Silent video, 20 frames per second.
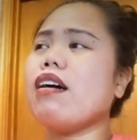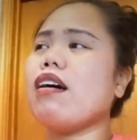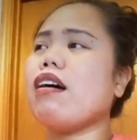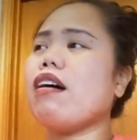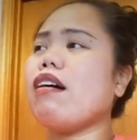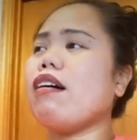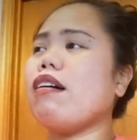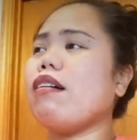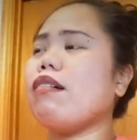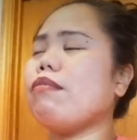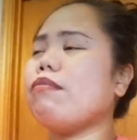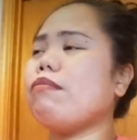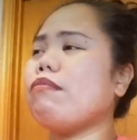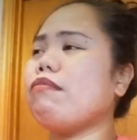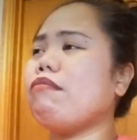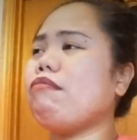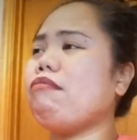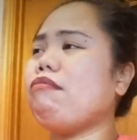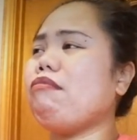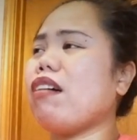
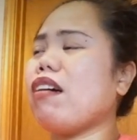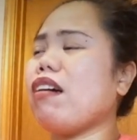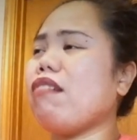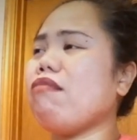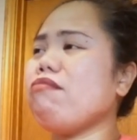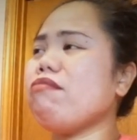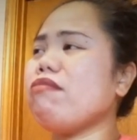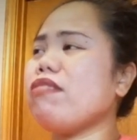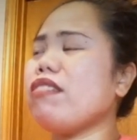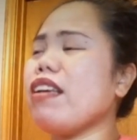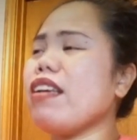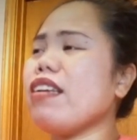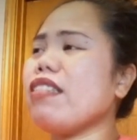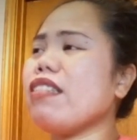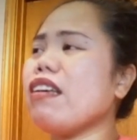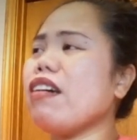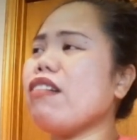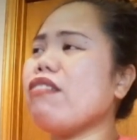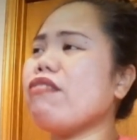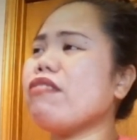I was
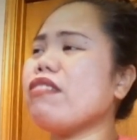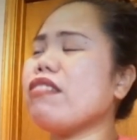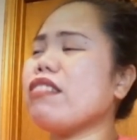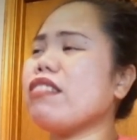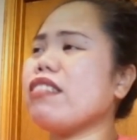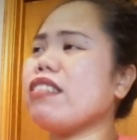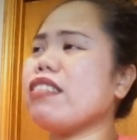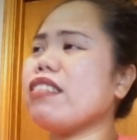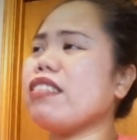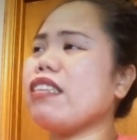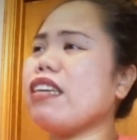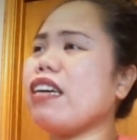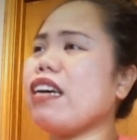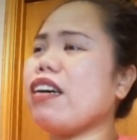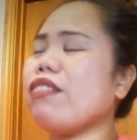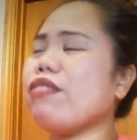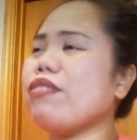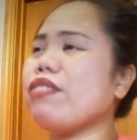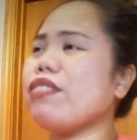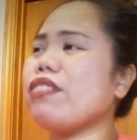laying down and then
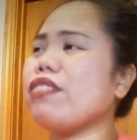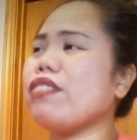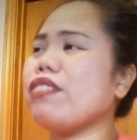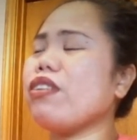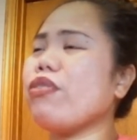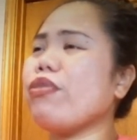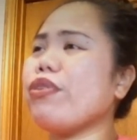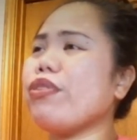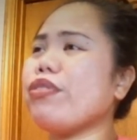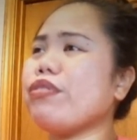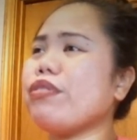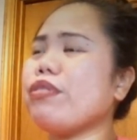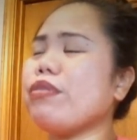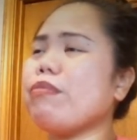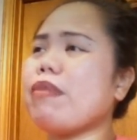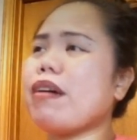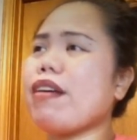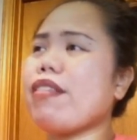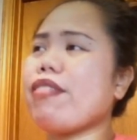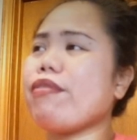I was going to the
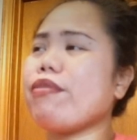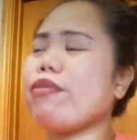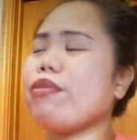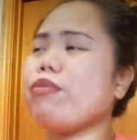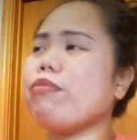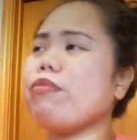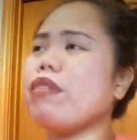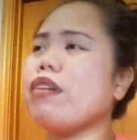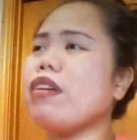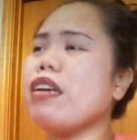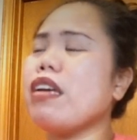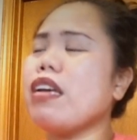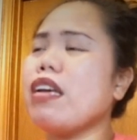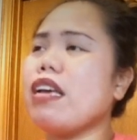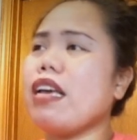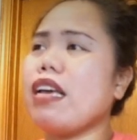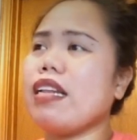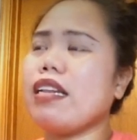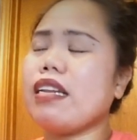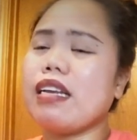bathroom,
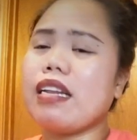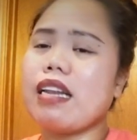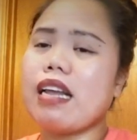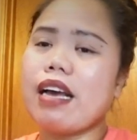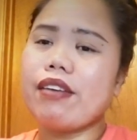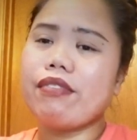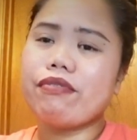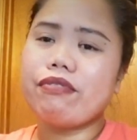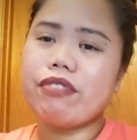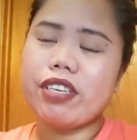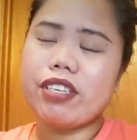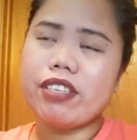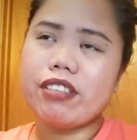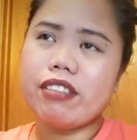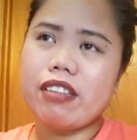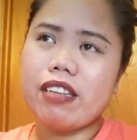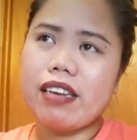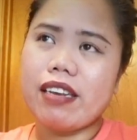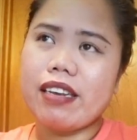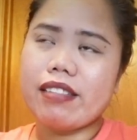and then I feel
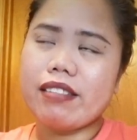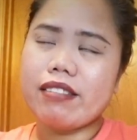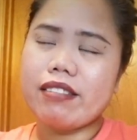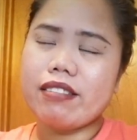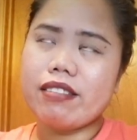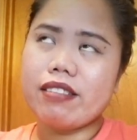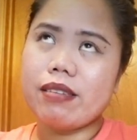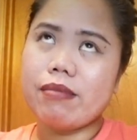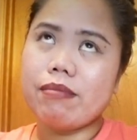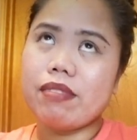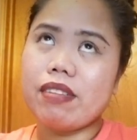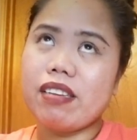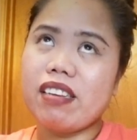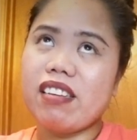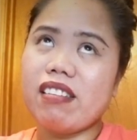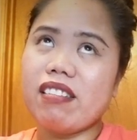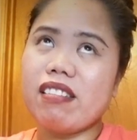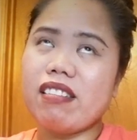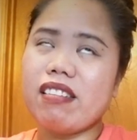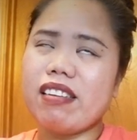like there's
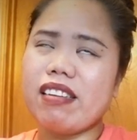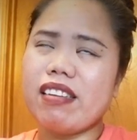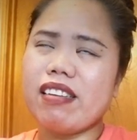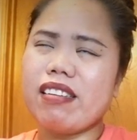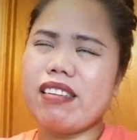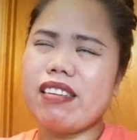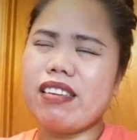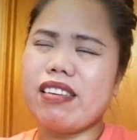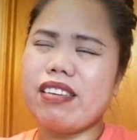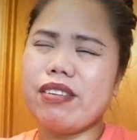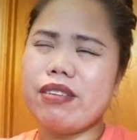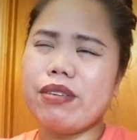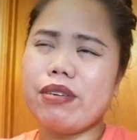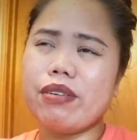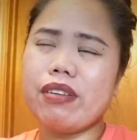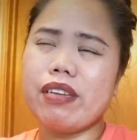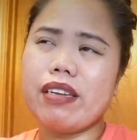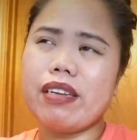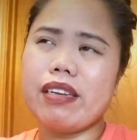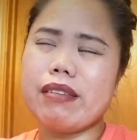something like, you
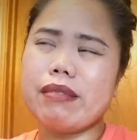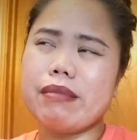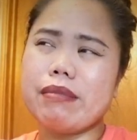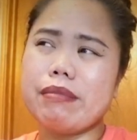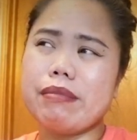know, like